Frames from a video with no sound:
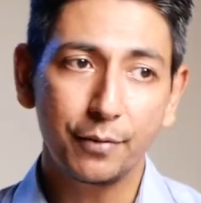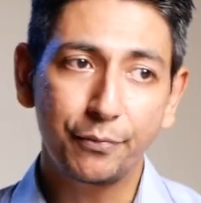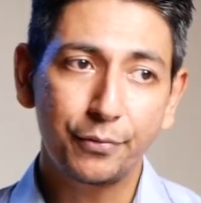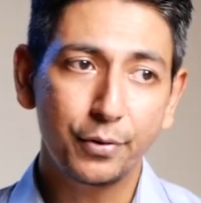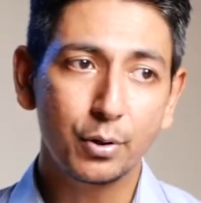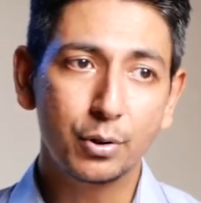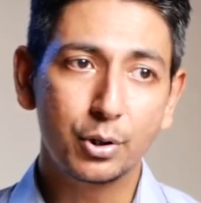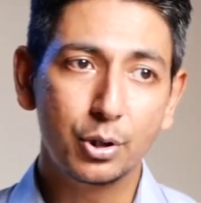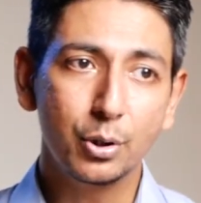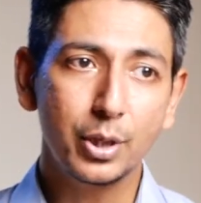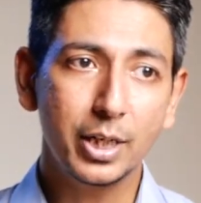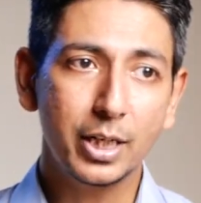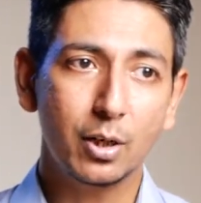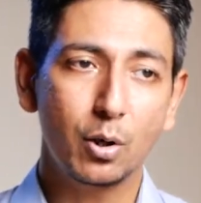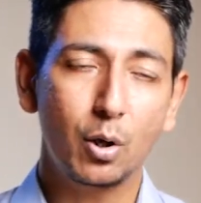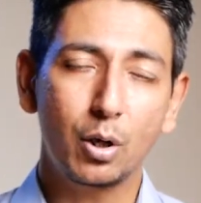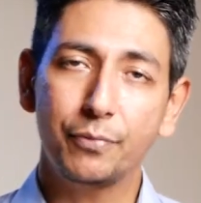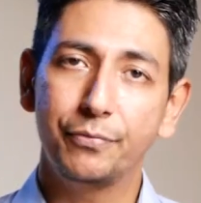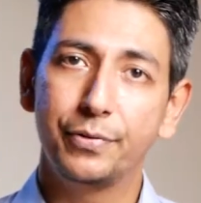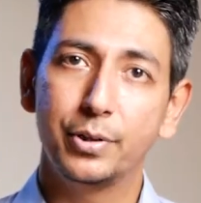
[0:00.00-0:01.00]
if you're doing a
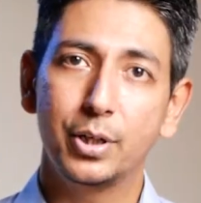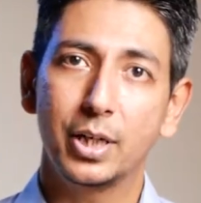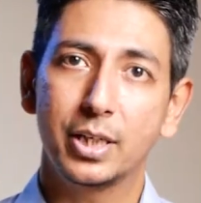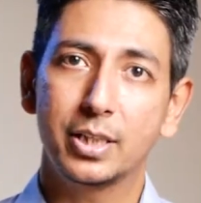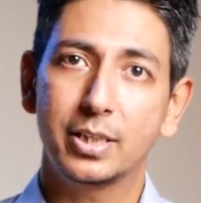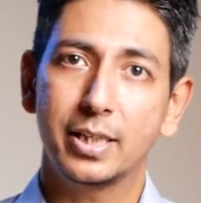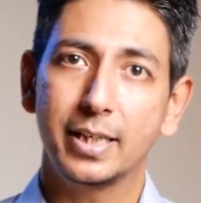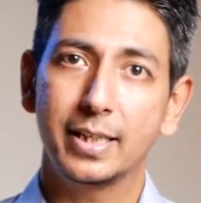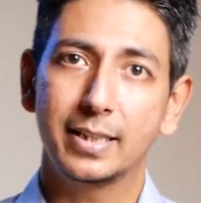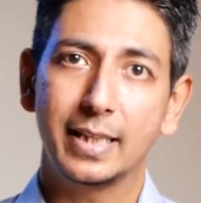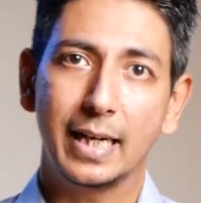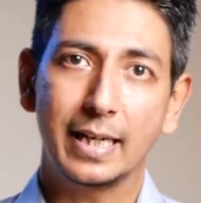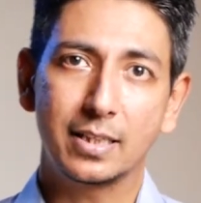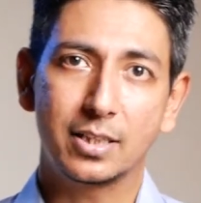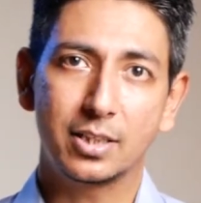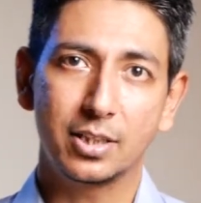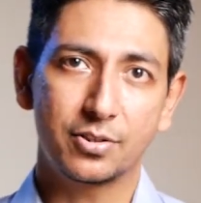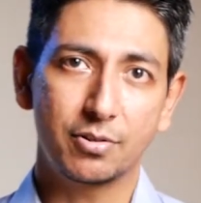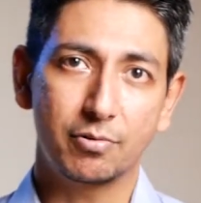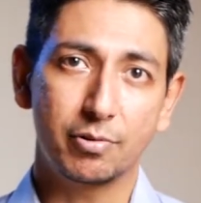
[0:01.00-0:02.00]
lot of video editing that
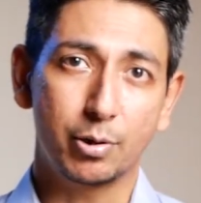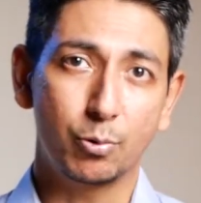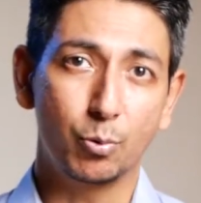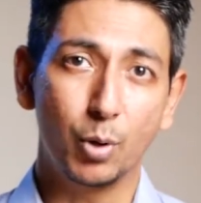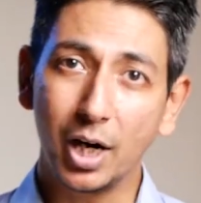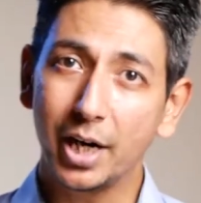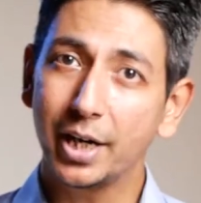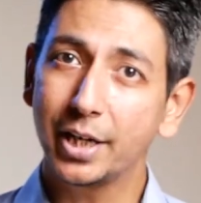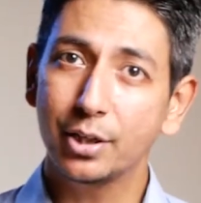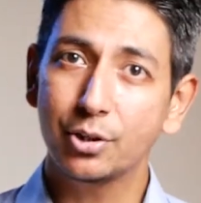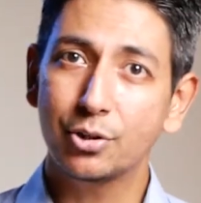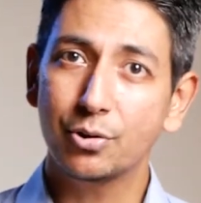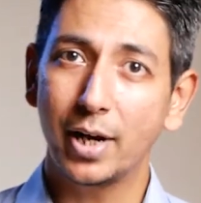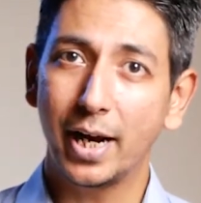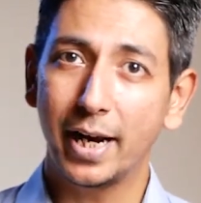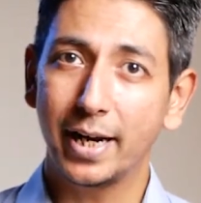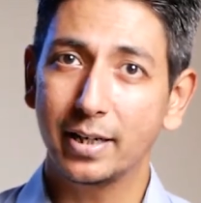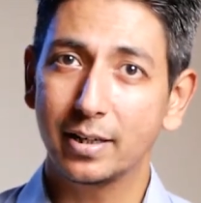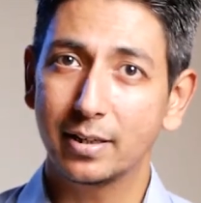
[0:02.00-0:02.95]
doesn't require you to